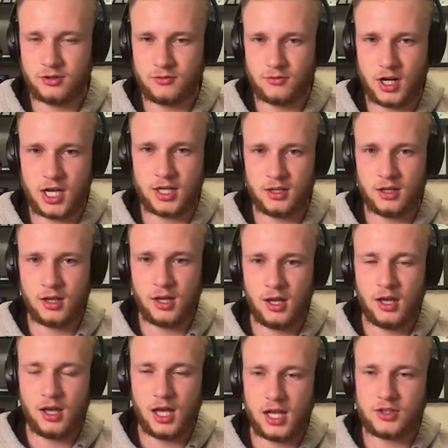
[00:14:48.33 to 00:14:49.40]
right?
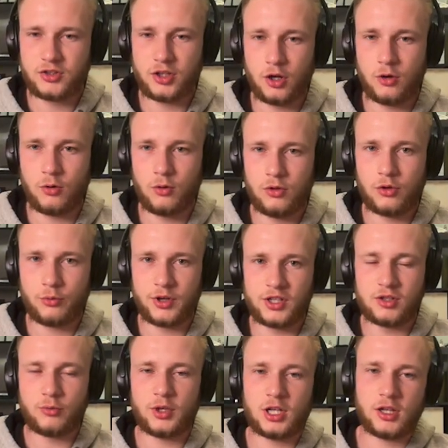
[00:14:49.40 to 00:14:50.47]
And so the
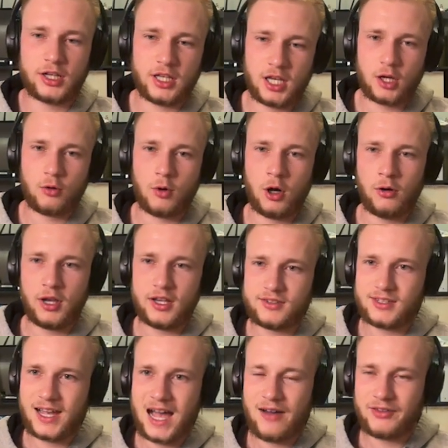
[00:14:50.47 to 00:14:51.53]
reason we click get quote is
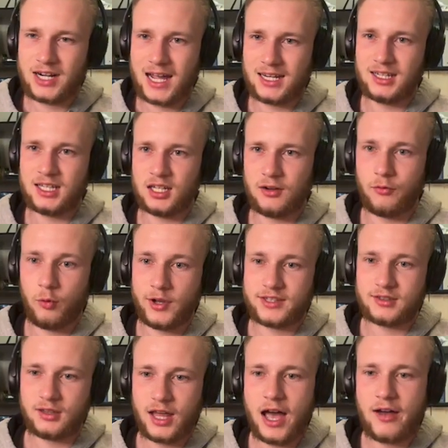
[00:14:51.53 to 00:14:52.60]
to have an idea of
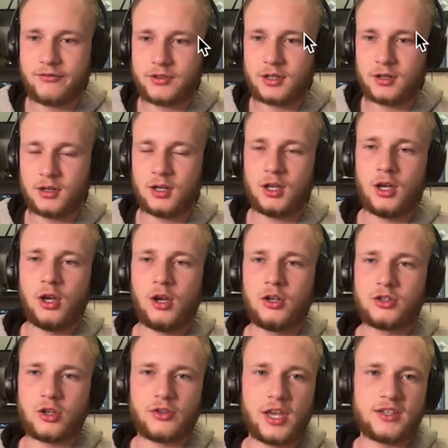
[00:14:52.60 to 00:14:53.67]
what's left.
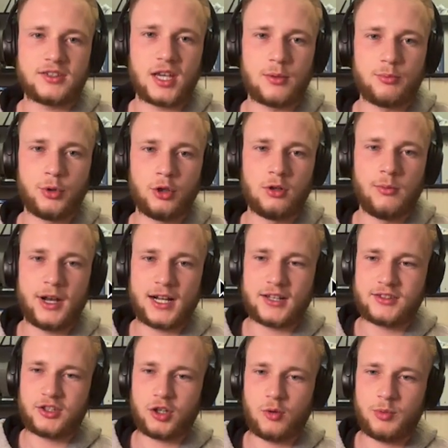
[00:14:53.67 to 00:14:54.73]
So they said, boom, I got
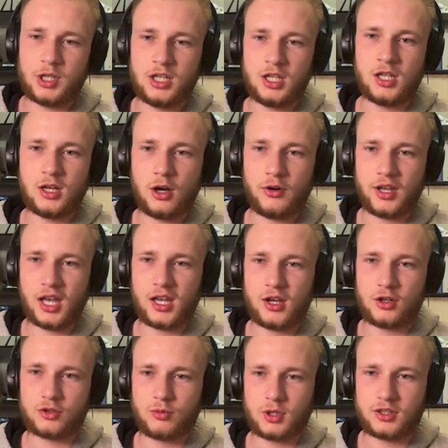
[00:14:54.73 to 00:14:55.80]
COPD. Okay,
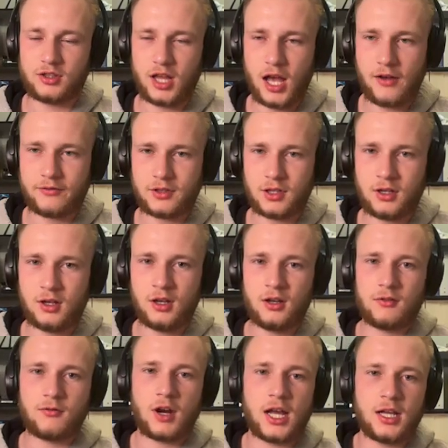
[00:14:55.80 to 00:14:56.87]
here's what's left,
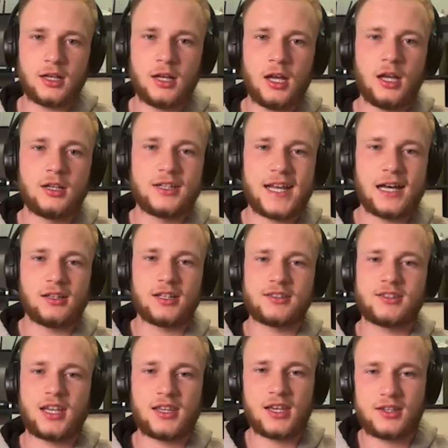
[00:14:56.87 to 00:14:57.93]
right? Now let's
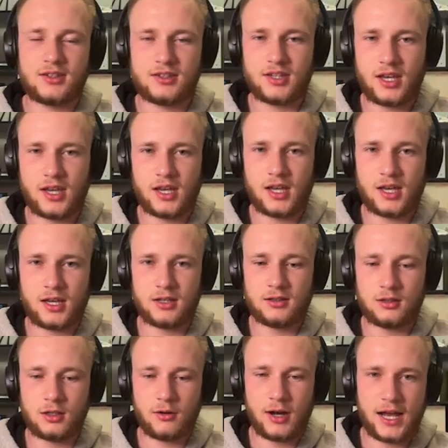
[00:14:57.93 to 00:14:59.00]
say they say,
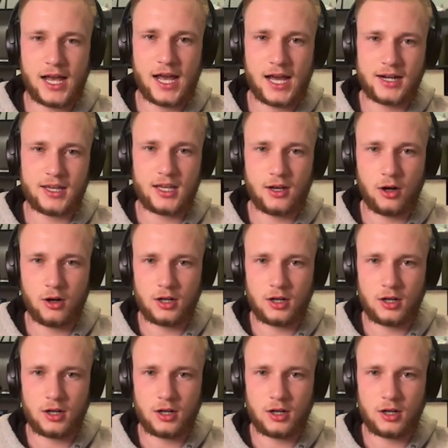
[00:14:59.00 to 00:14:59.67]
you know, I had a heart